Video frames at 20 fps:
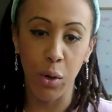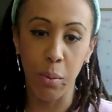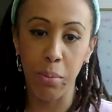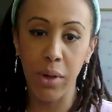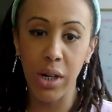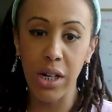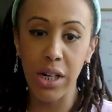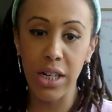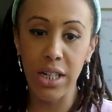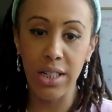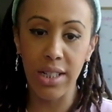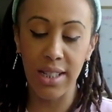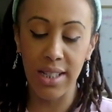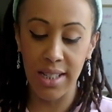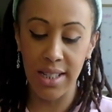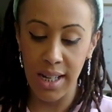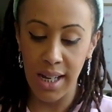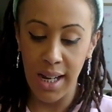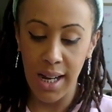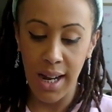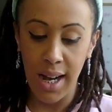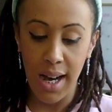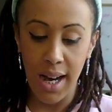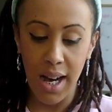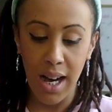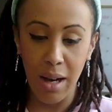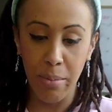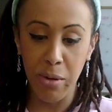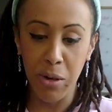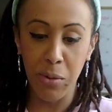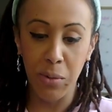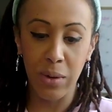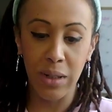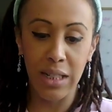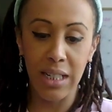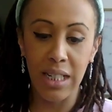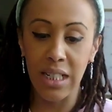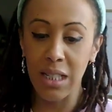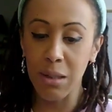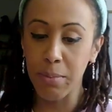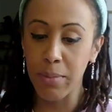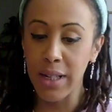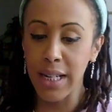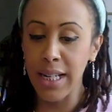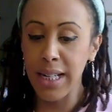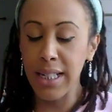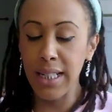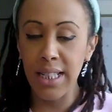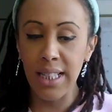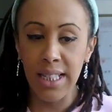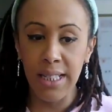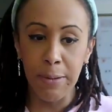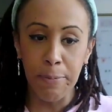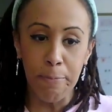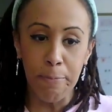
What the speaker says: parts, it really explains